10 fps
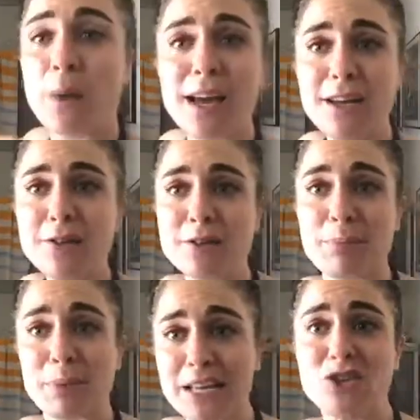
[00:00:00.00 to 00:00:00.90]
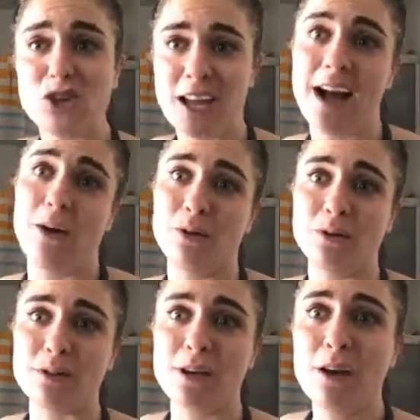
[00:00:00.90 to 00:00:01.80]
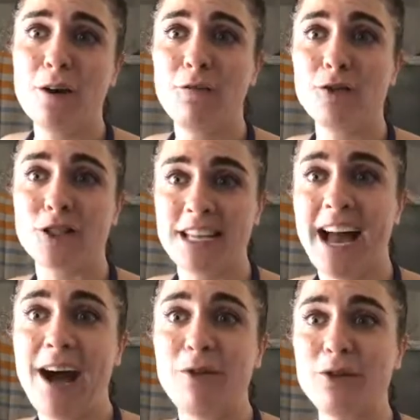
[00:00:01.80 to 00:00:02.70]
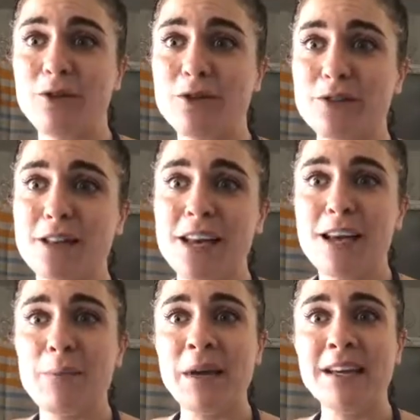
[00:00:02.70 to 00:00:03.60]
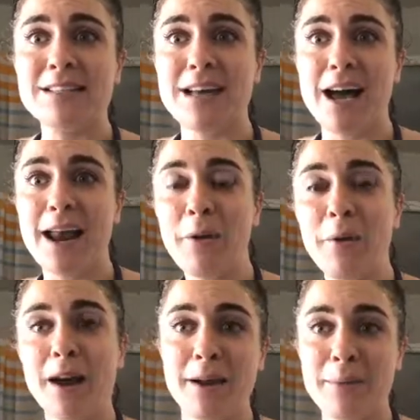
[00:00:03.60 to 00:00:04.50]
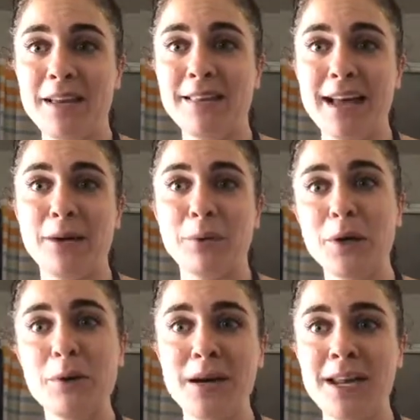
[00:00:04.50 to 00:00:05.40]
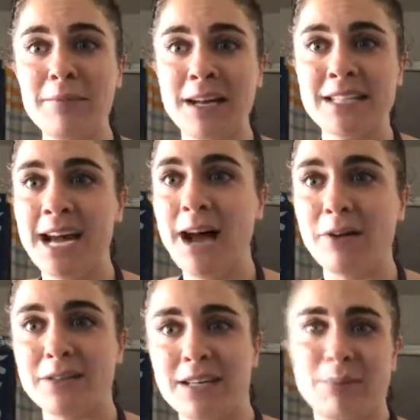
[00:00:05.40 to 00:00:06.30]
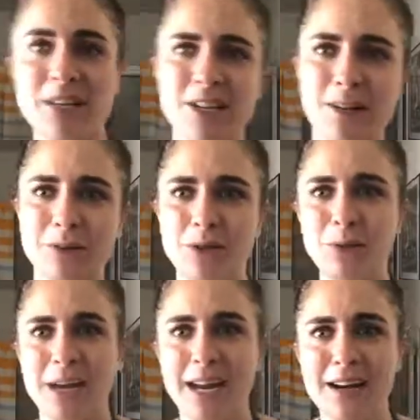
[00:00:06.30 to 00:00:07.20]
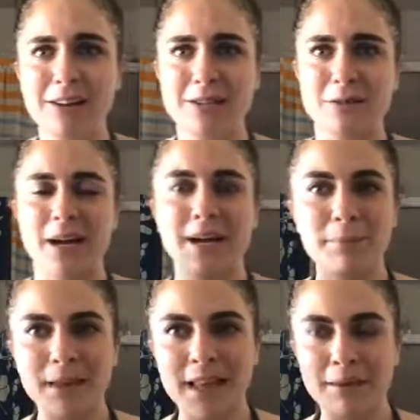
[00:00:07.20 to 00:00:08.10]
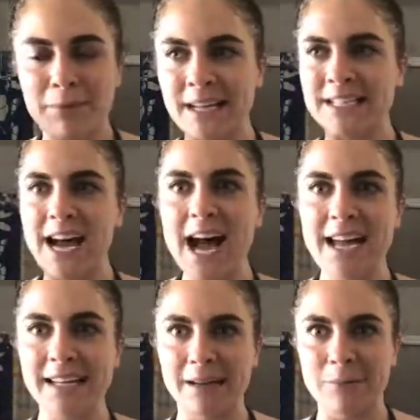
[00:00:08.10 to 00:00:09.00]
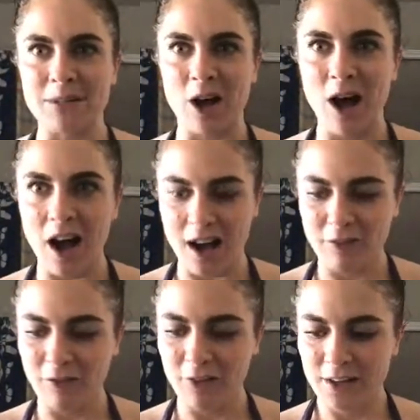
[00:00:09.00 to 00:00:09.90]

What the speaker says: I use beach towels for towels, because I don't want to be like ruining my towels. Like, beach towels, who cares, right? But like, my dye comes off.